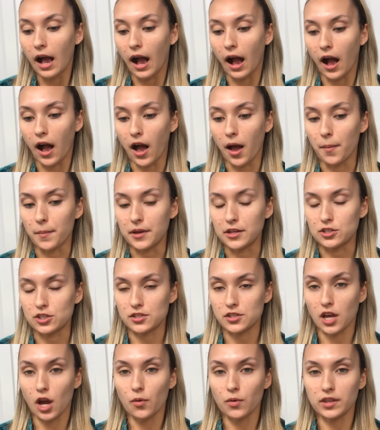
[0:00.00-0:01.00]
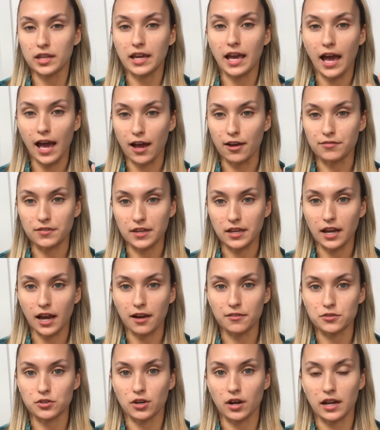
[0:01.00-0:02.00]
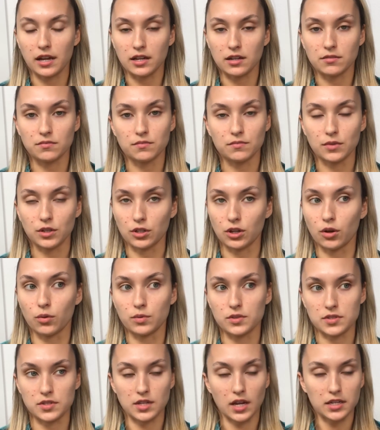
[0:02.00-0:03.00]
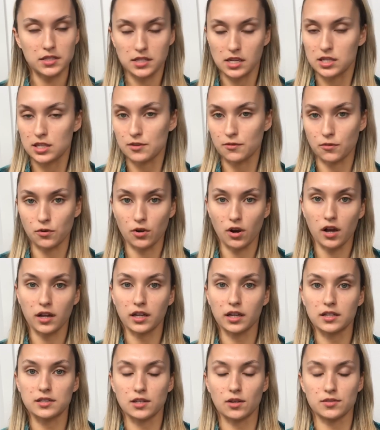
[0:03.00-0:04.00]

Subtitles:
It just got really heavy after I, was done dancing for Rockets.